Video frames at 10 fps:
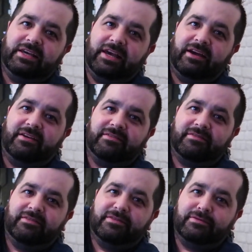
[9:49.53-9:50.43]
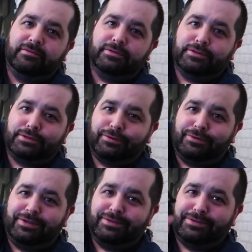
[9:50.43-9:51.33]
yeah, it's
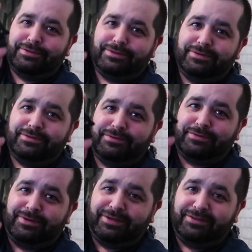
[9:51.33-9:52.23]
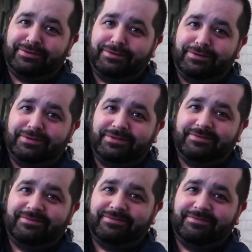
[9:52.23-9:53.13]
quite, it's quite good.
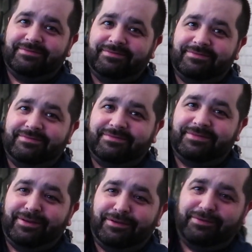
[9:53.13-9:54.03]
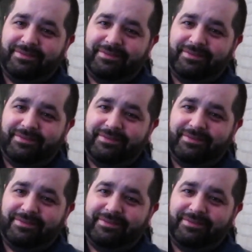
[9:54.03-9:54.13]
All right. Yeah.